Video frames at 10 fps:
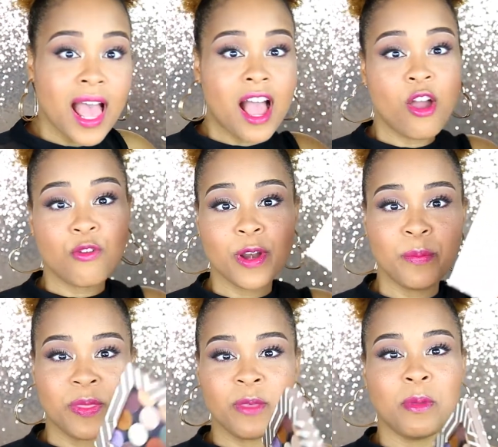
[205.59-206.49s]
I already
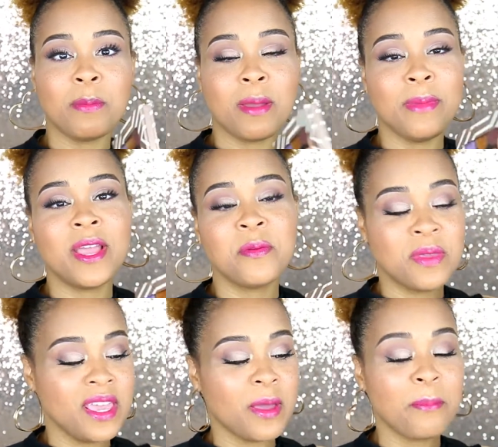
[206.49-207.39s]
put them in my Makeup
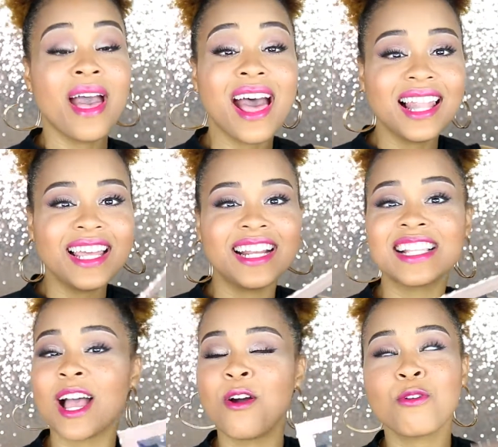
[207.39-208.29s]
Geek palette
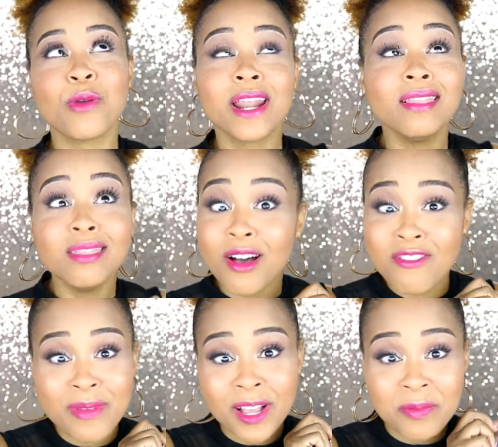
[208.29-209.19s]
because I already
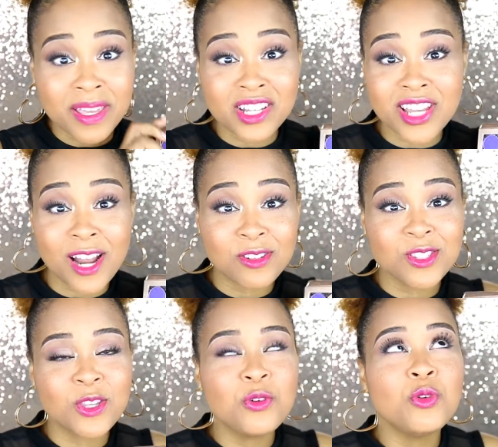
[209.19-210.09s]
love Makeup Geek
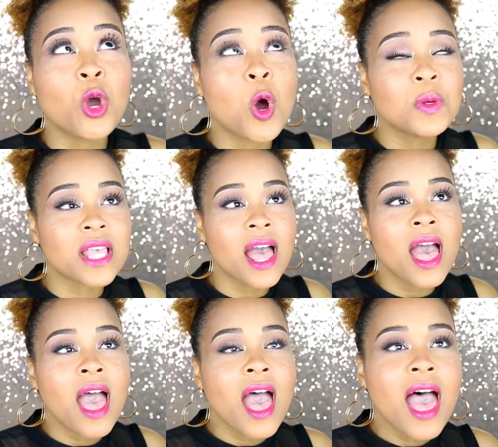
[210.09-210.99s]
shadows, so you know it's
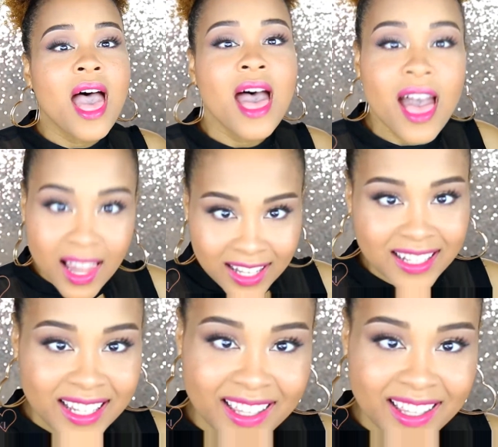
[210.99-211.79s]
hella